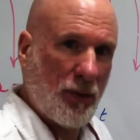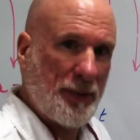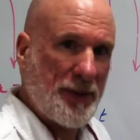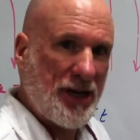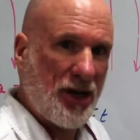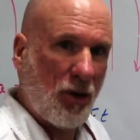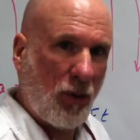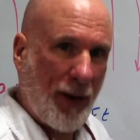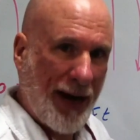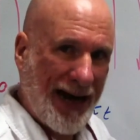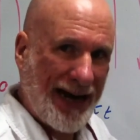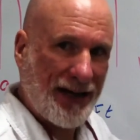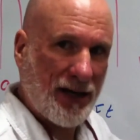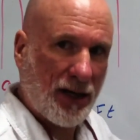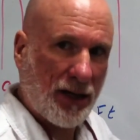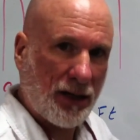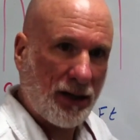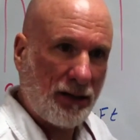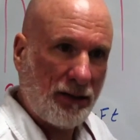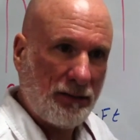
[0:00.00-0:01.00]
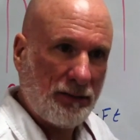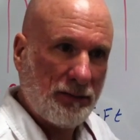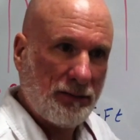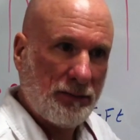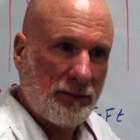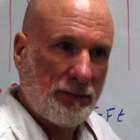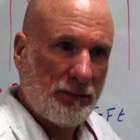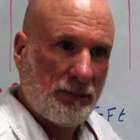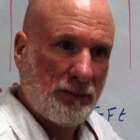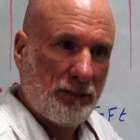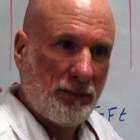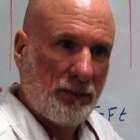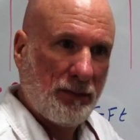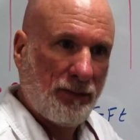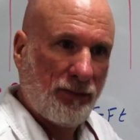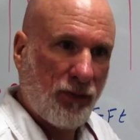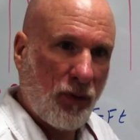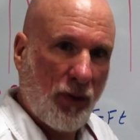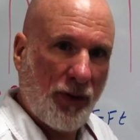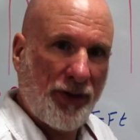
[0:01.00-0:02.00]
will be greater
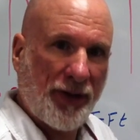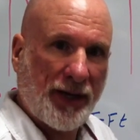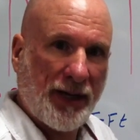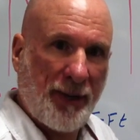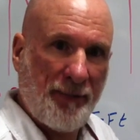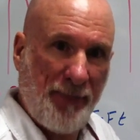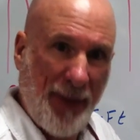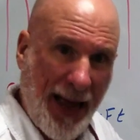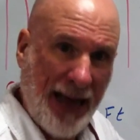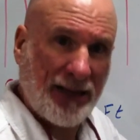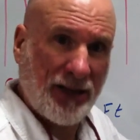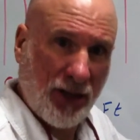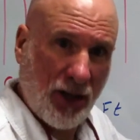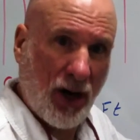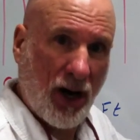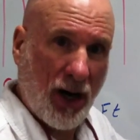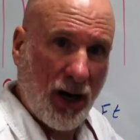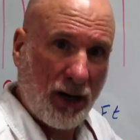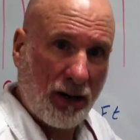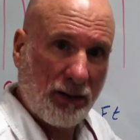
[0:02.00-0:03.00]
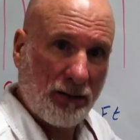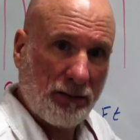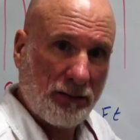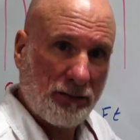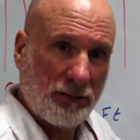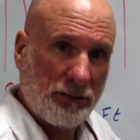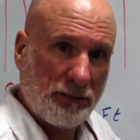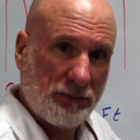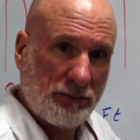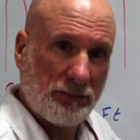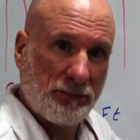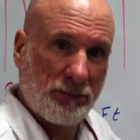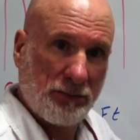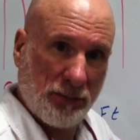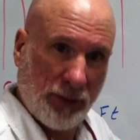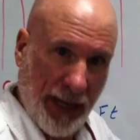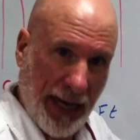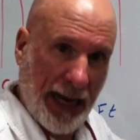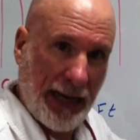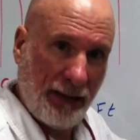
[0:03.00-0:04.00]
for the compact car.
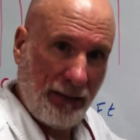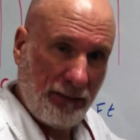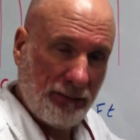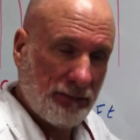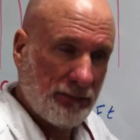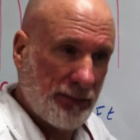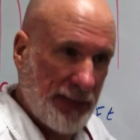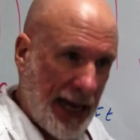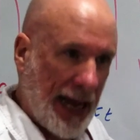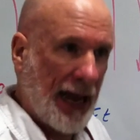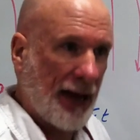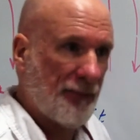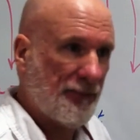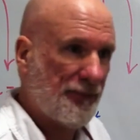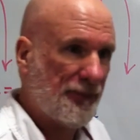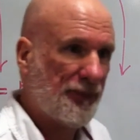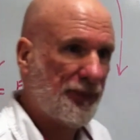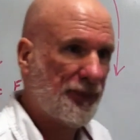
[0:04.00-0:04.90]
Okay? Now,